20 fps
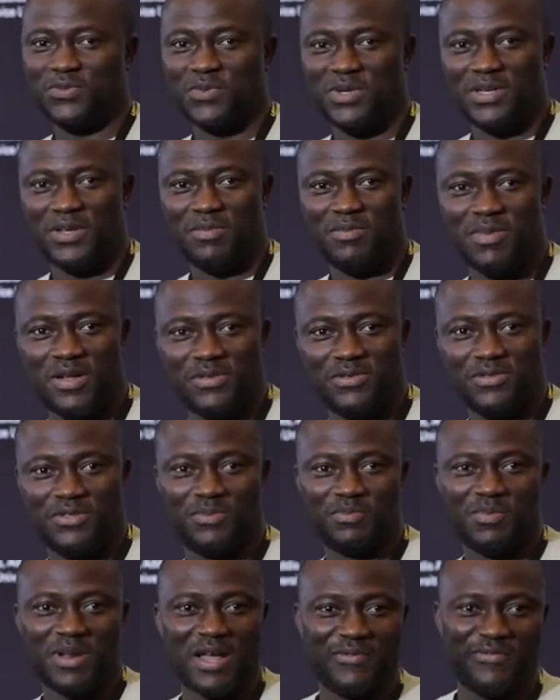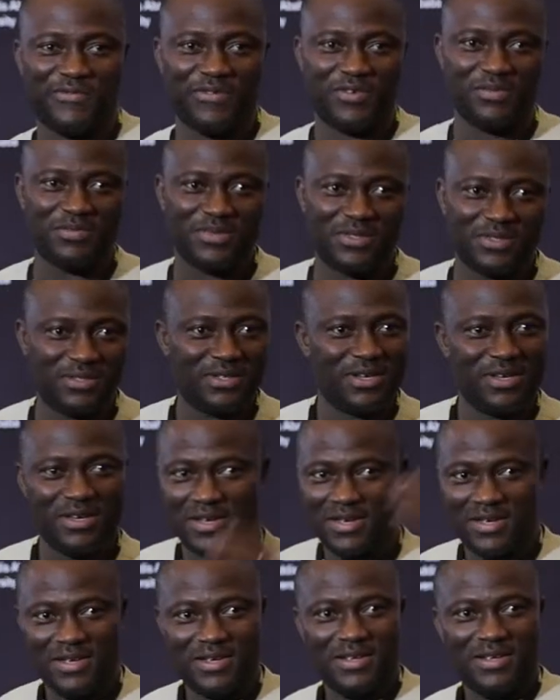where they mount platforms,
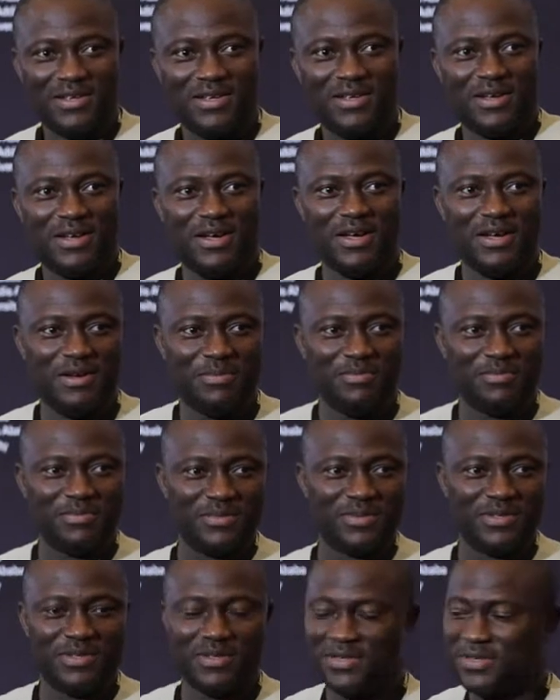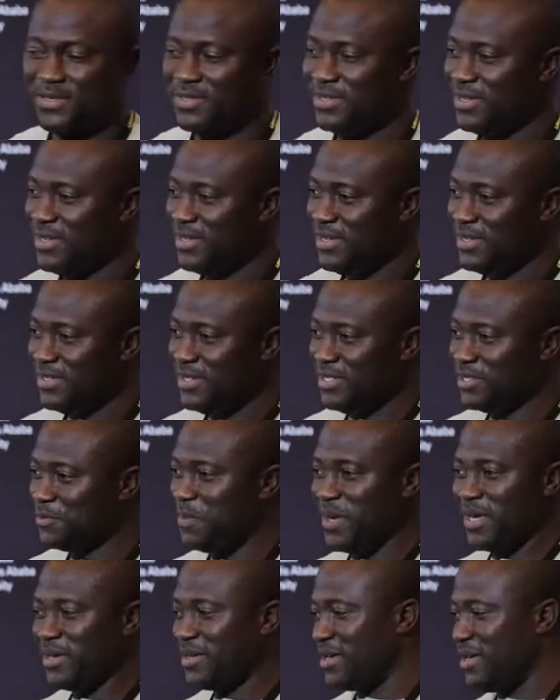um, they
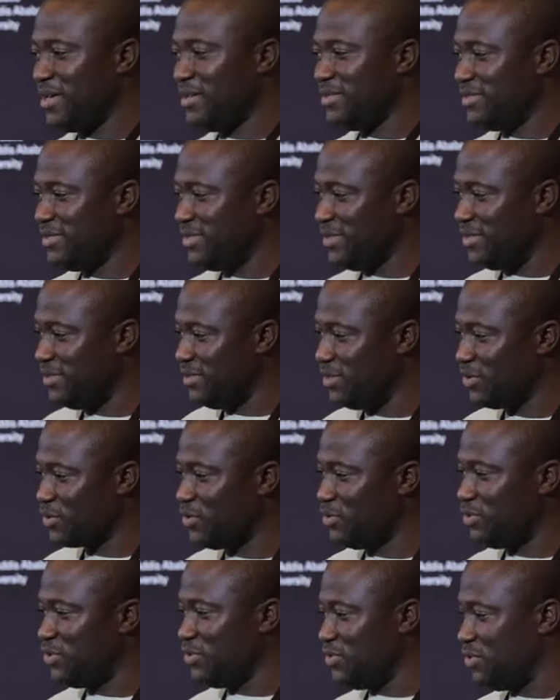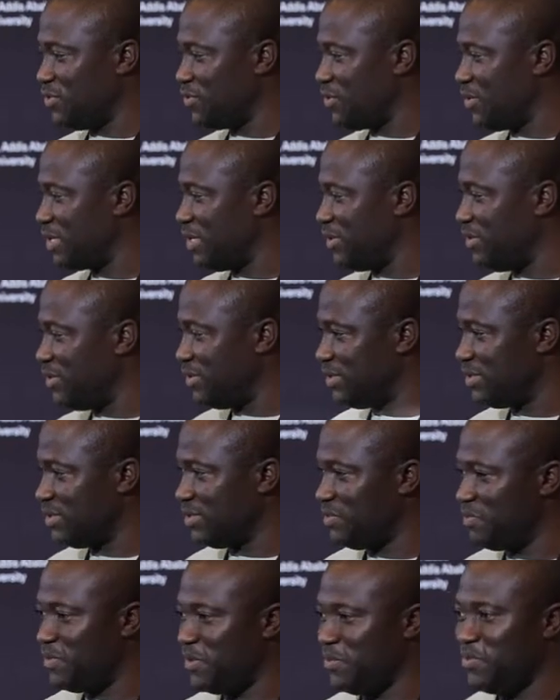speak and they, they continue talking until
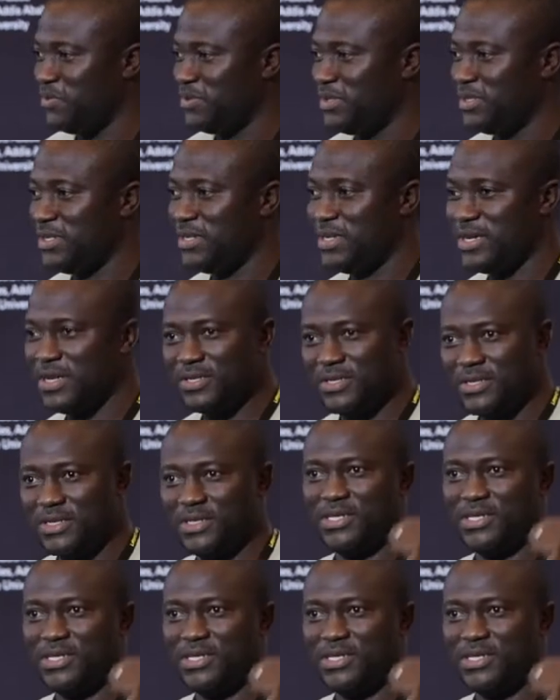the people say that